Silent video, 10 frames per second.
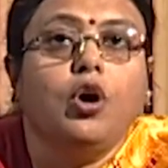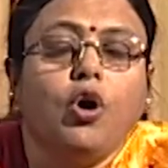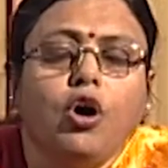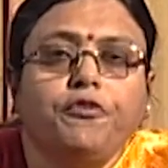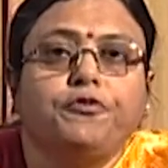
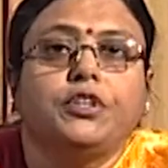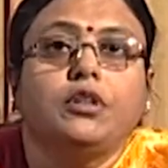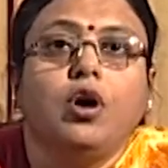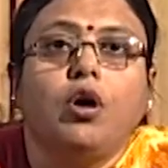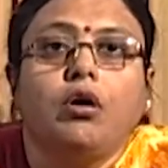often
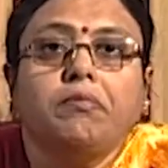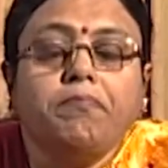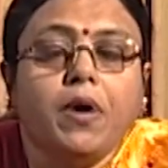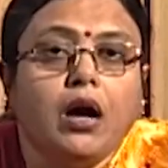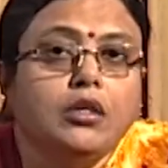on
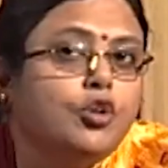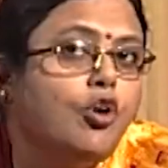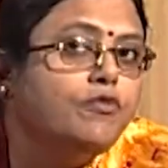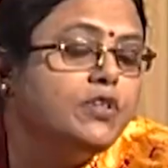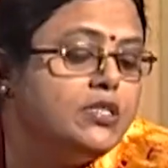part
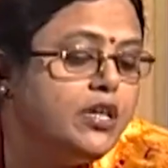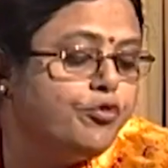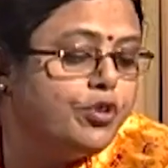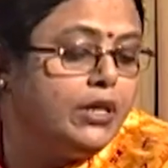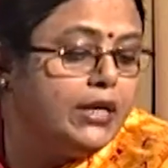of the
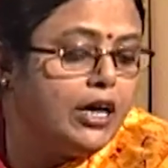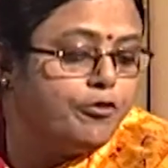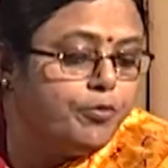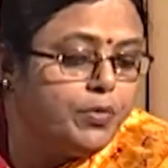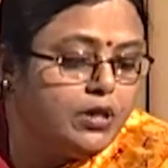central
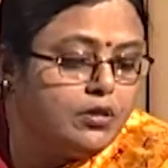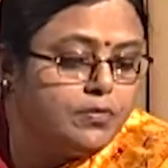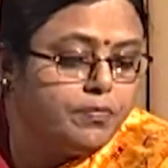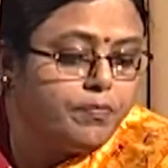government.